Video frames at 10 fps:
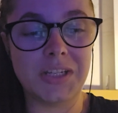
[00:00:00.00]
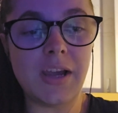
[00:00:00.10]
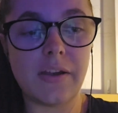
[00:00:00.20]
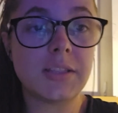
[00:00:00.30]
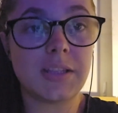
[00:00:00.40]

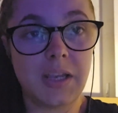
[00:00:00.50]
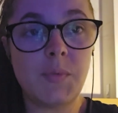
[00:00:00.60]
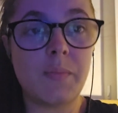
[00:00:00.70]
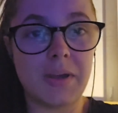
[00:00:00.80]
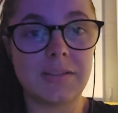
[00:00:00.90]
death. I sent him
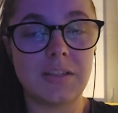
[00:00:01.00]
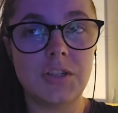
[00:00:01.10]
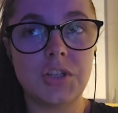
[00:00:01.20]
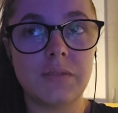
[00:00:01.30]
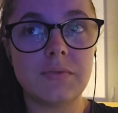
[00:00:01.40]
a
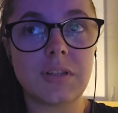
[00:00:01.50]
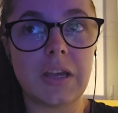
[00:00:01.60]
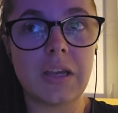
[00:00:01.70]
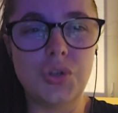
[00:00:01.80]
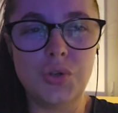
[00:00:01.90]
message and I was
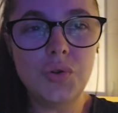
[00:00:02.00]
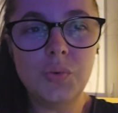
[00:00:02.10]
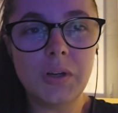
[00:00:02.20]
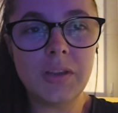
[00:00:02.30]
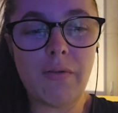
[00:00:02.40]
like, you
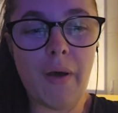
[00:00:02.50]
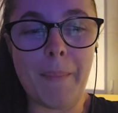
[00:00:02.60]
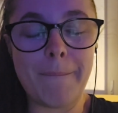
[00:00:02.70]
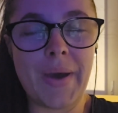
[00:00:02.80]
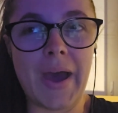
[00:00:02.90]
want a
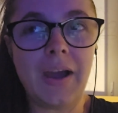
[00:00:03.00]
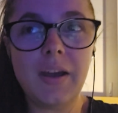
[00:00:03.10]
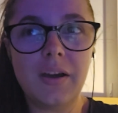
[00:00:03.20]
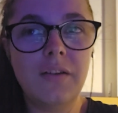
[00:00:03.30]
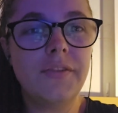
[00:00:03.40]

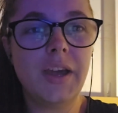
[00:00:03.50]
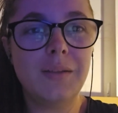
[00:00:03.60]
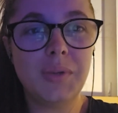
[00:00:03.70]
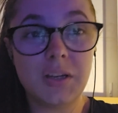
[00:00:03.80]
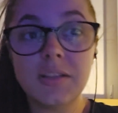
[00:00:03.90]
pack of that?
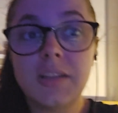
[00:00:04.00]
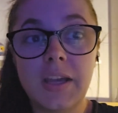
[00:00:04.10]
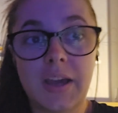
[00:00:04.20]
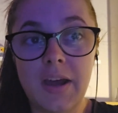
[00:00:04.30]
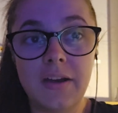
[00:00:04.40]
Because
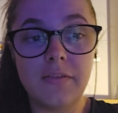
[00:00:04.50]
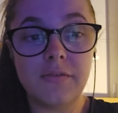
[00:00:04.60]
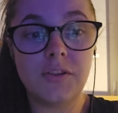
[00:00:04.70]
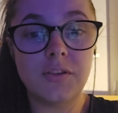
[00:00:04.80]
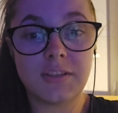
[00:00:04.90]
they
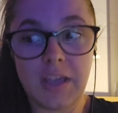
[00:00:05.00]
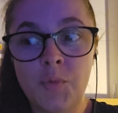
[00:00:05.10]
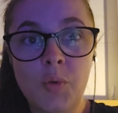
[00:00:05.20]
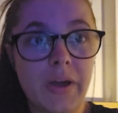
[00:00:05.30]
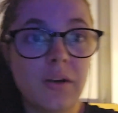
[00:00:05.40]
have the
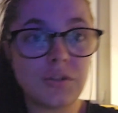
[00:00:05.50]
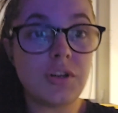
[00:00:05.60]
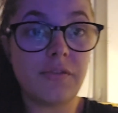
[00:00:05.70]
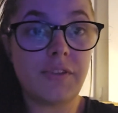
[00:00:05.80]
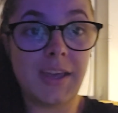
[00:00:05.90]
same amount
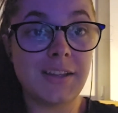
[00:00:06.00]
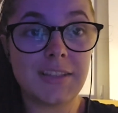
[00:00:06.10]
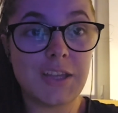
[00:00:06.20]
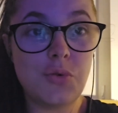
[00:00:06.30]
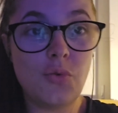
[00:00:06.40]
of cans
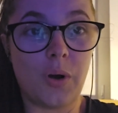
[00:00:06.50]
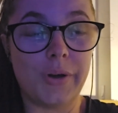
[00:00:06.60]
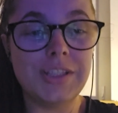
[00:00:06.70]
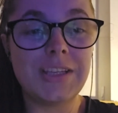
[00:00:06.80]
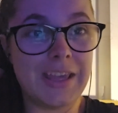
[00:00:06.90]
that you
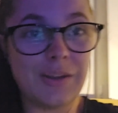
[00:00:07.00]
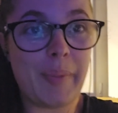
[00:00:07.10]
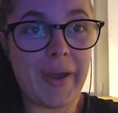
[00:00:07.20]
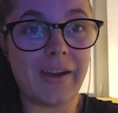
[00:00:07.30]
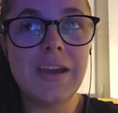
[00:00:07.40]
want in a
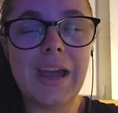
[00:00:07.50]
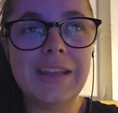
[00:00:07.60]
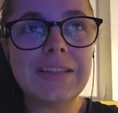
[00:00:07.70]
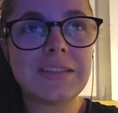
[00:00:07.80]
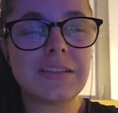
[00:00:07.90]
pack and
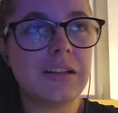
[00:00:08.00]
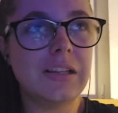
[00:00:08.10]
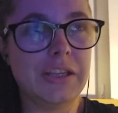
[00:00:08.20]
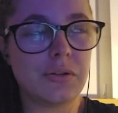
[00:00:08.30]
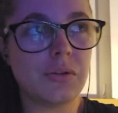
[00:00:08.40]
it's
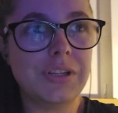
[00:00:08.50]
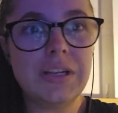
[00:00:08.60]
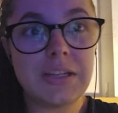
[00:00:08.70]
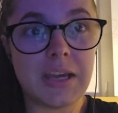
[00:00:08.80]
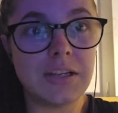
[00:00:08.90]

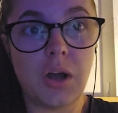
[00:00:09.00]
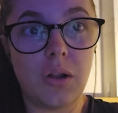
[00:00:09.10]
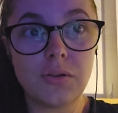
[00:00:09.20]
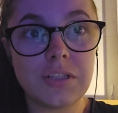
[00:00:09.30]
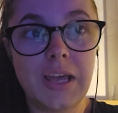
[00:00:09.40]
literally
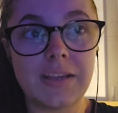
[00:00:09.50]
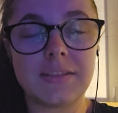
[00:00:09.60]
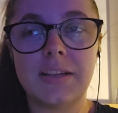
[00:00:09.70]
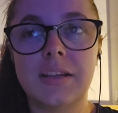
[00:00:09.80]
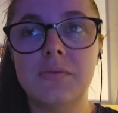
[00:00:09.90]
$10
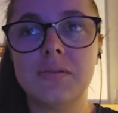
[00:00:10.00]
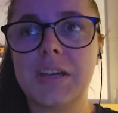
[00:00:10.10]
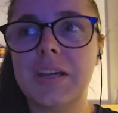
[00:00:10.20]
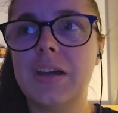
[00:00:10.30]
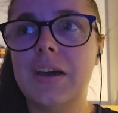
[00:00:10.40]
less. And he was like,